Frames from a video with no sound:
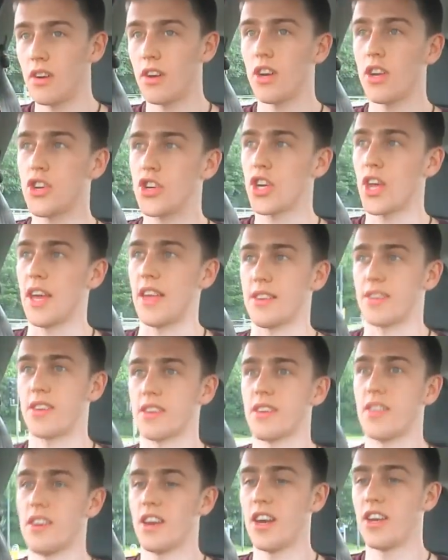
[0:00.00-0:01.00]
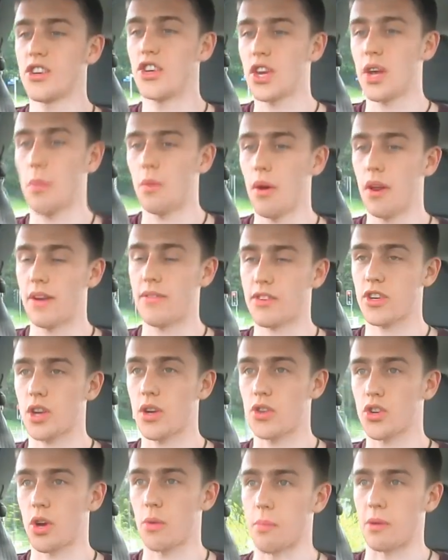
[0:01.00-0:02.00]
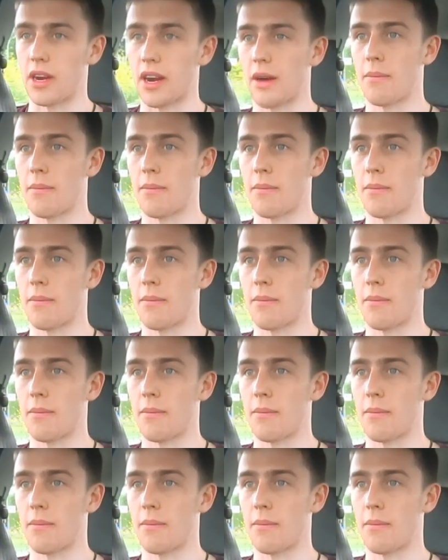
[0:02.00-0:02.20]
Legit won't have to go shopping.